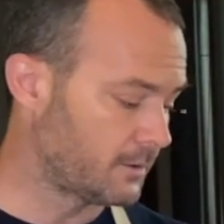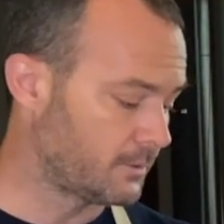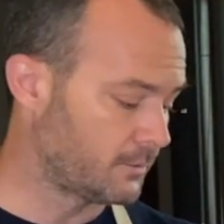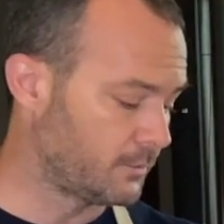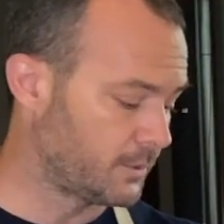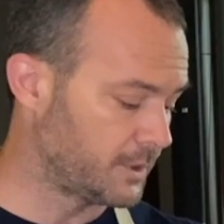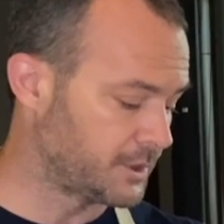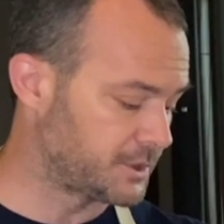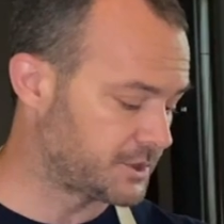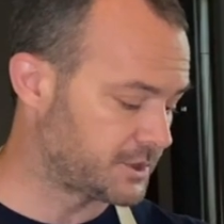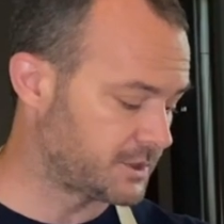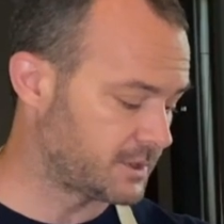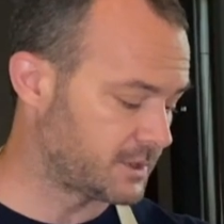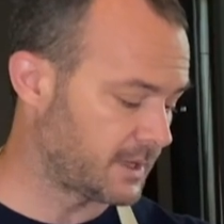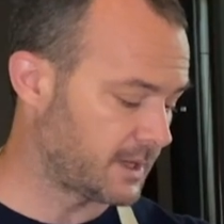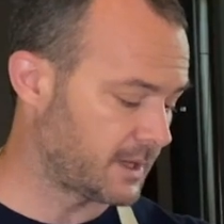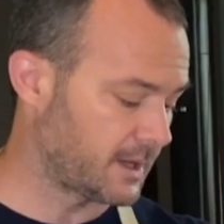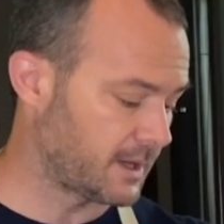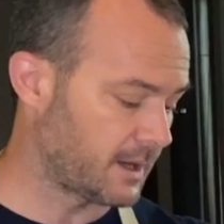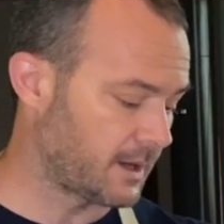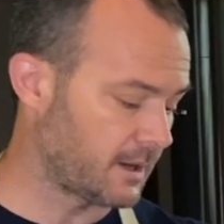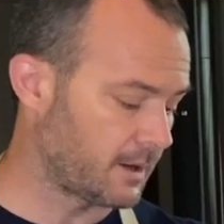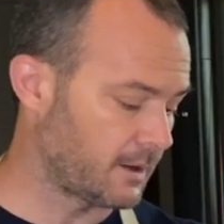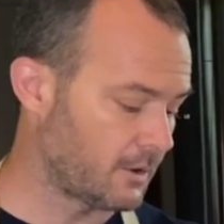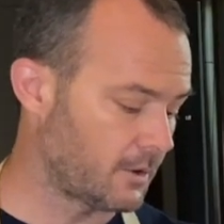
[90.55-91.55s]
which they
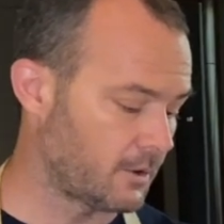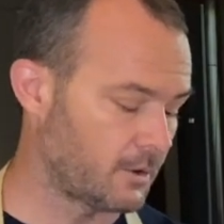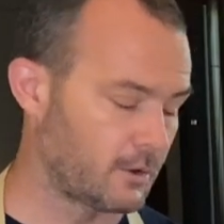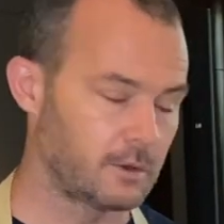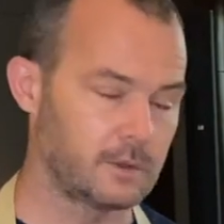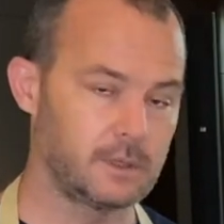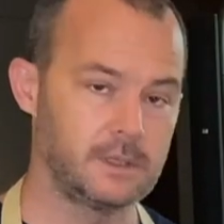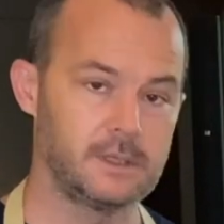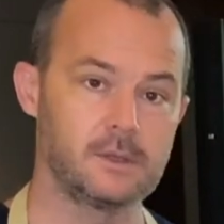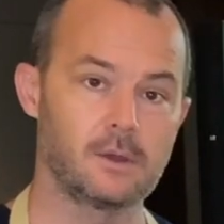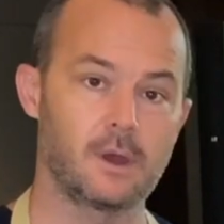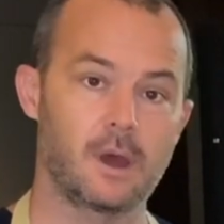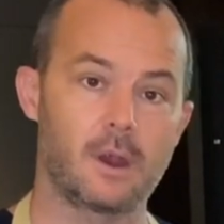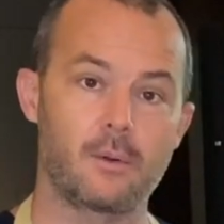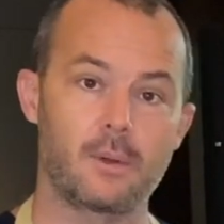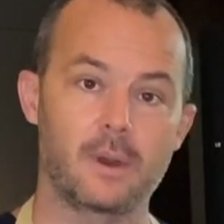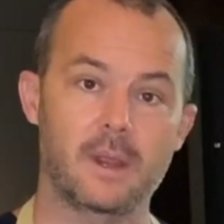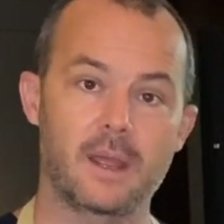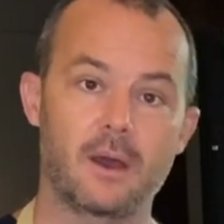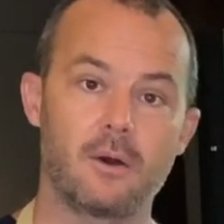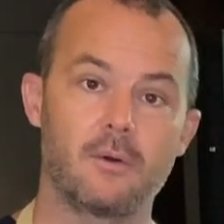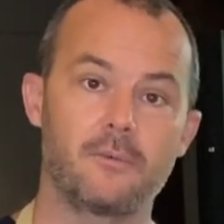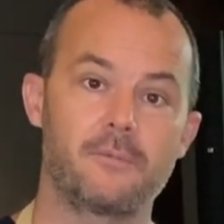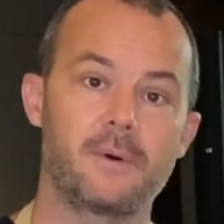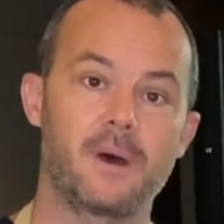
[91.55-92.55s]
are in the
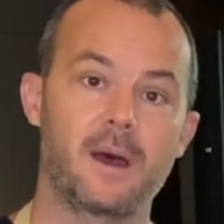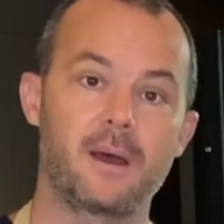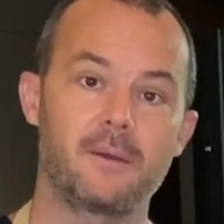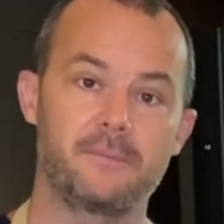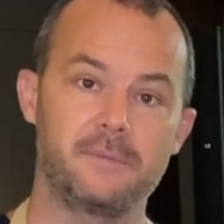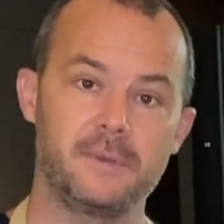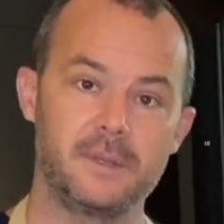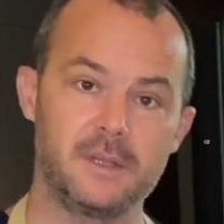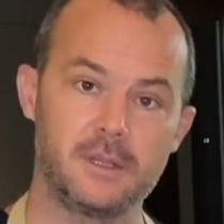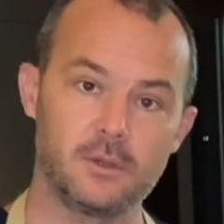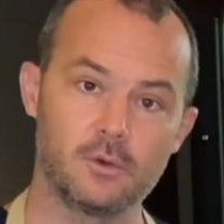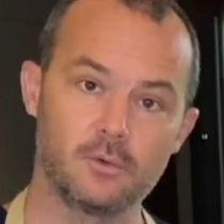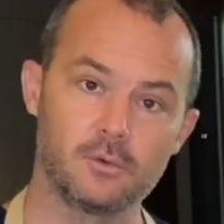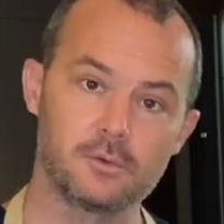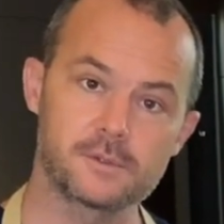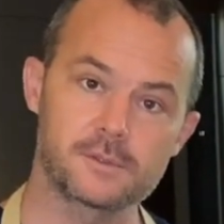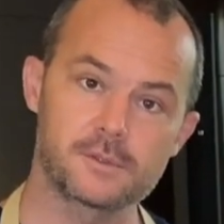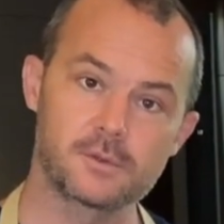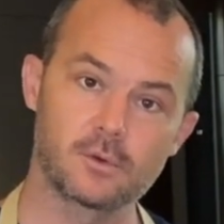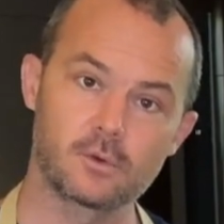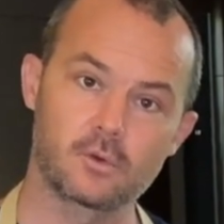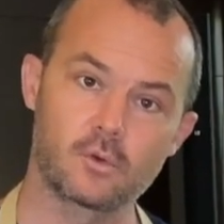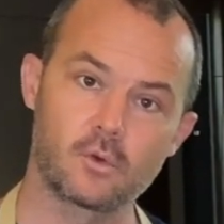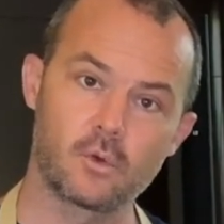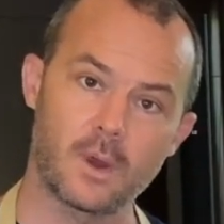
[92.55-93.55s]
area of Avignon,
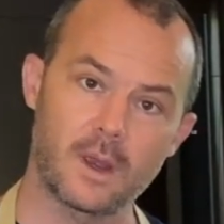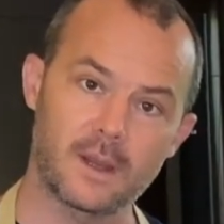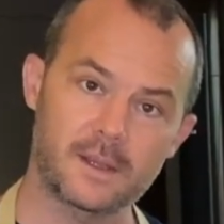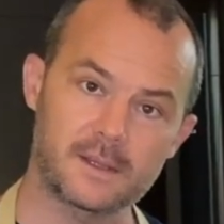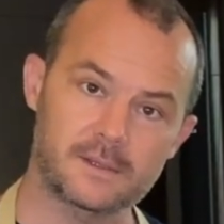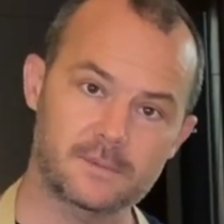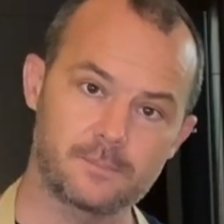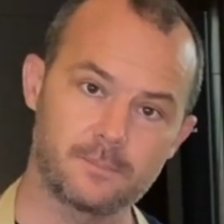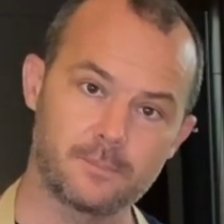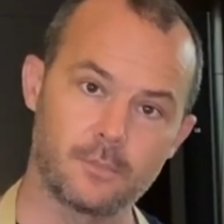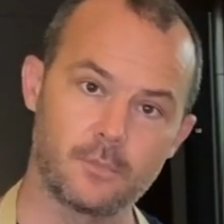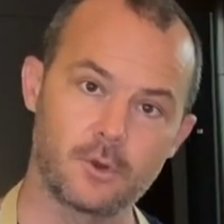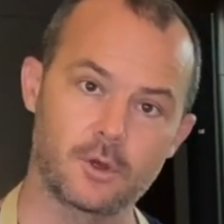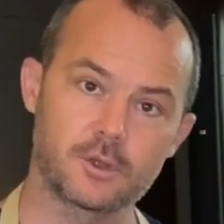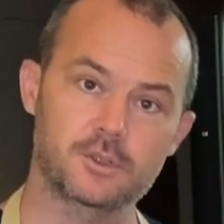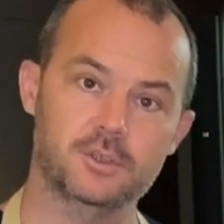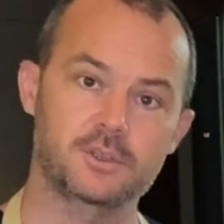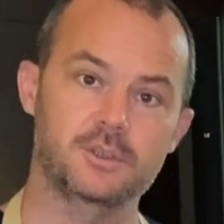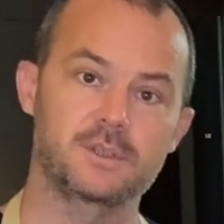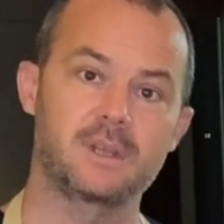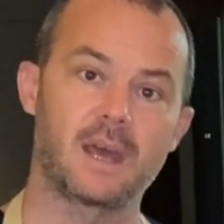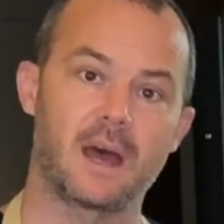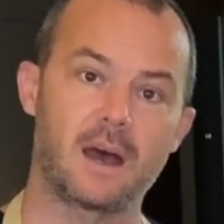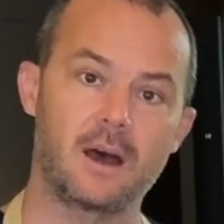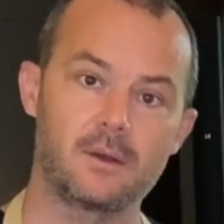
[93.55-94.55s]
so quite
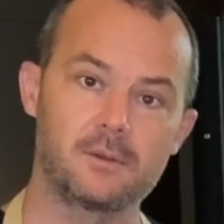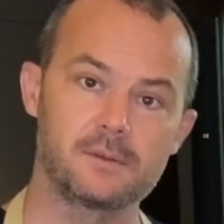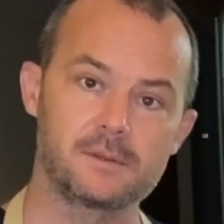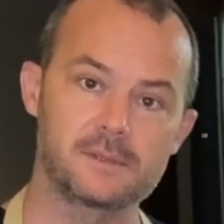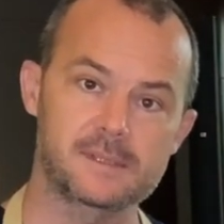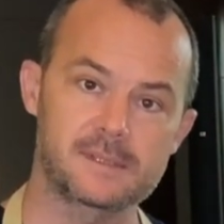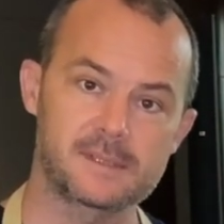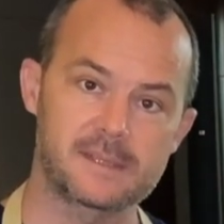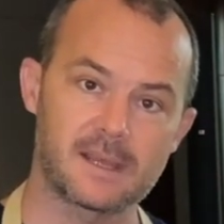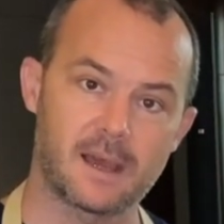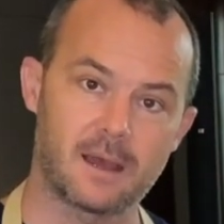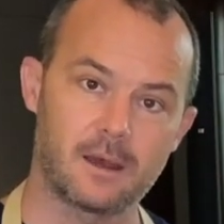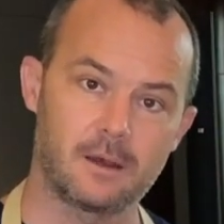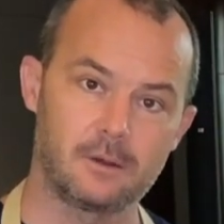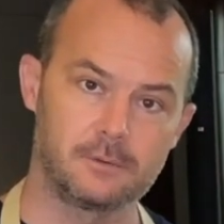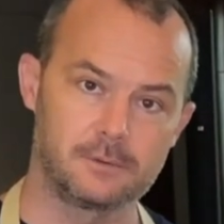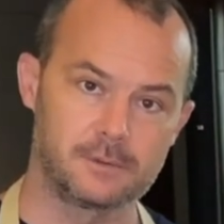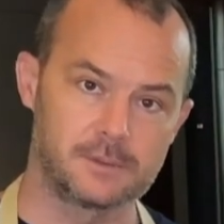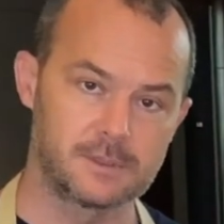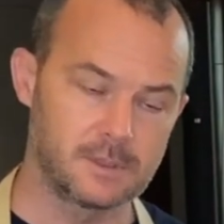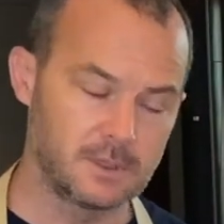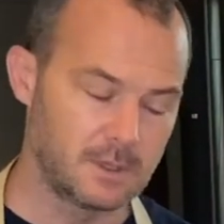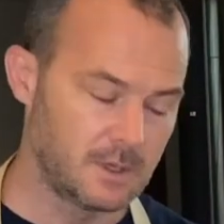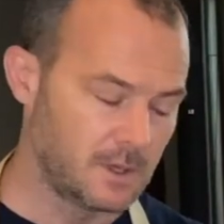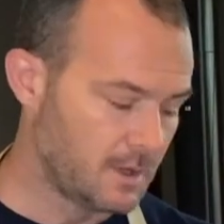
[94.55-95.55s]
much down
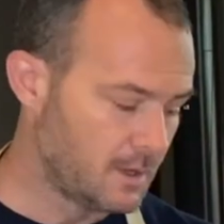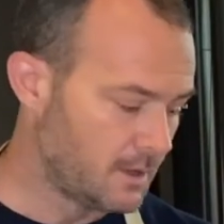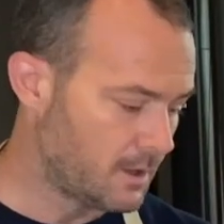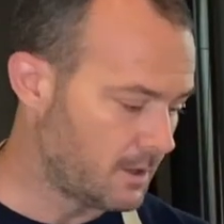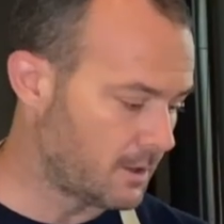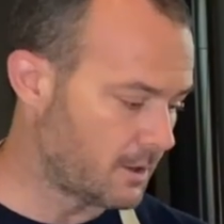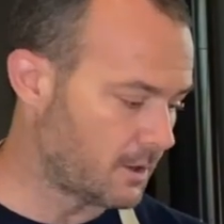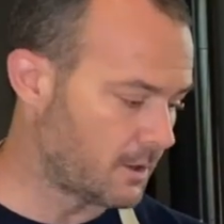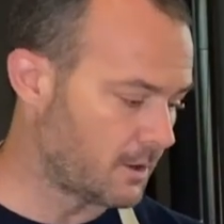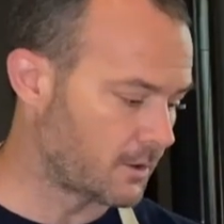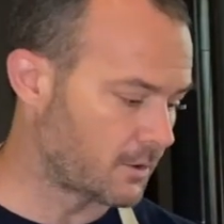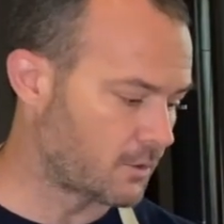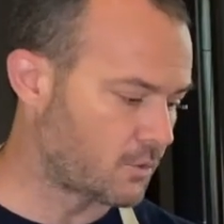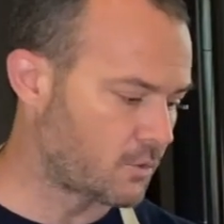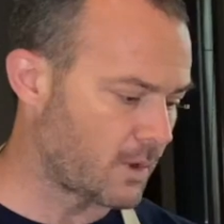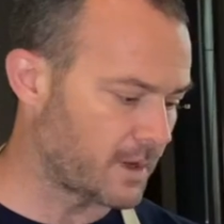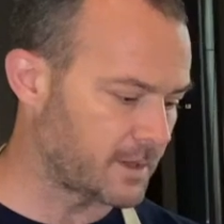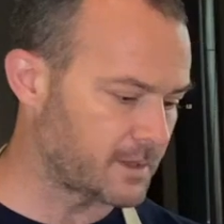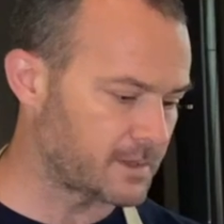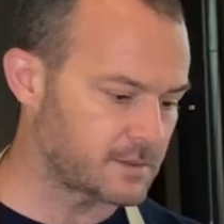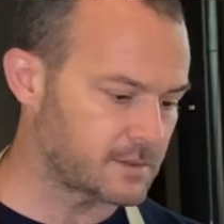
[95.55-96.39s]
south, quite